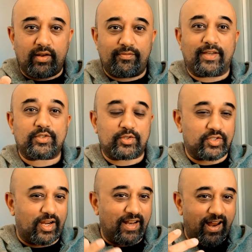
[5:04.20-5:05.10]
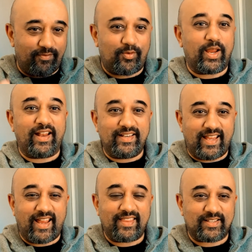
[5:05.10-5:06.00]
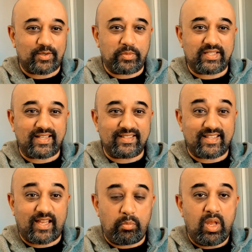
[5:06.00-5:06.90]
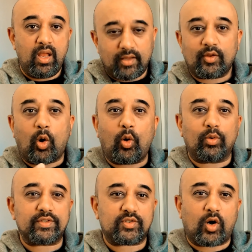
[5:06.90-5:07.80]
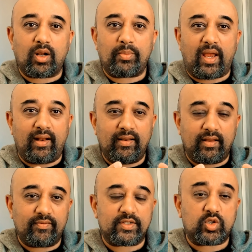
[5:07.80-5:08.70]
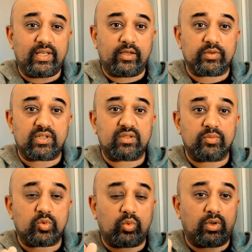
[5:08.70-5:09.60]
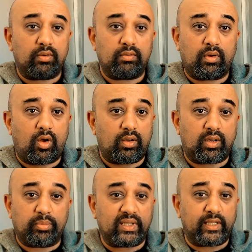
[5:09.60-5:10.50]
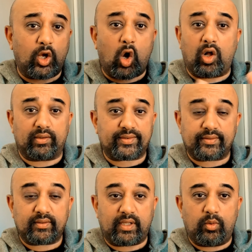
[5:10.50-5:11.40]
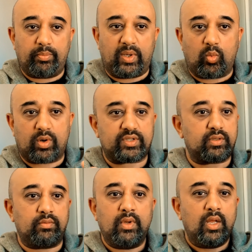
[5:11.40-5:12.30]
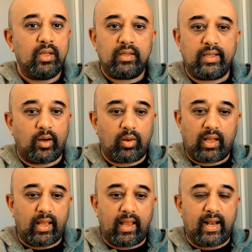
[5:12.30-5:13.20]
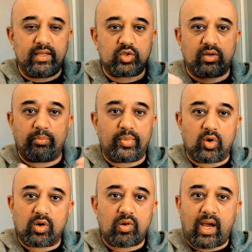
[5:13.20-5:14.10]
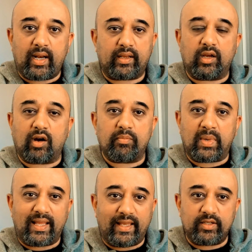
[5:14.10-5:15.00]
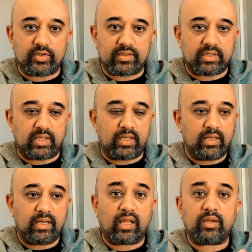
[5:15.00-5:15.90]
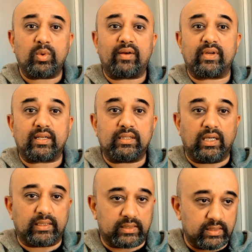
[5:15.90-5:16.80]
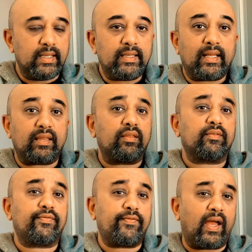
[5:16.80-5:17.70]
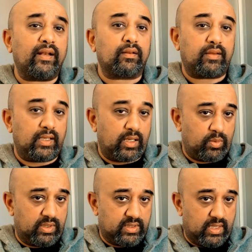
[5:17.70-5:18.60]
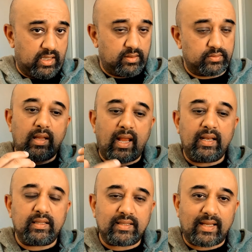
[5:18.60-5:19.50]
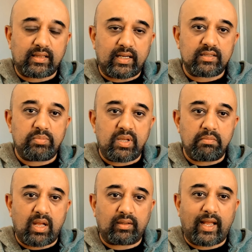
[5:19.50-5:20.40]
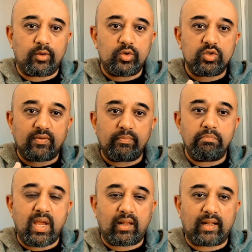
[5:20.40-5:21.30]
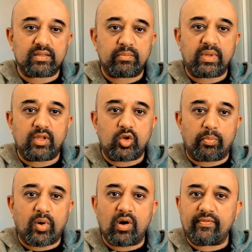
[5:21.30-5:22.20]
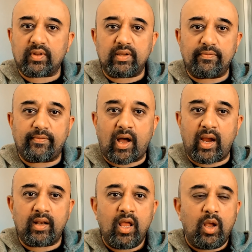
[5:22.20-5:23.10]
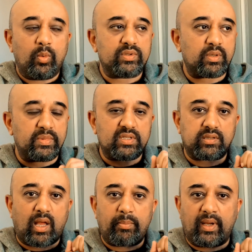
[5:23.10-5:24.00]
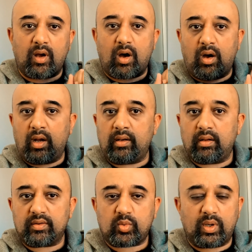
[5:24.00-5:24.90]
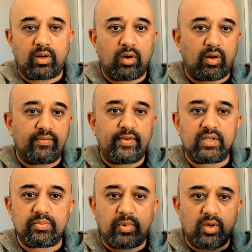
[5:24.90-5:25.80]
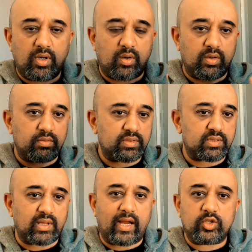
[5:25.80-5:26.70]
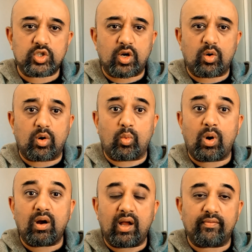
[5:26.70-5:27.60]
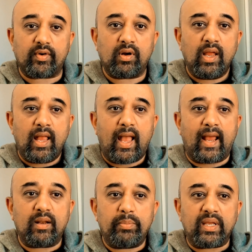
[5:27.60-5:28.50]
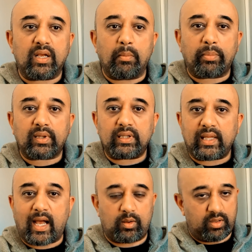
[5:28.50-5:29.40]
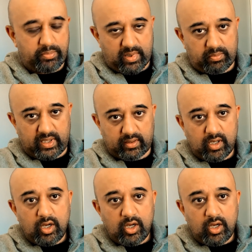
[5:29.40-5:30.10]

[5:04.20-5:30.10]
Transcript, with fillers: investor signed every N D A that somebody sent to them, the whole startup and investor ecosystems would completely halt. They would be worse than, you know, any sort of bureaucratic government agency. Nothing would ever get done. Now, the final thing I want to say, any debt that is being mailed out, you should mail out something that you're perfectly fine with somebody slapping on Twitter or Facebook or SlideShare or wherever, and it being completely out in the public.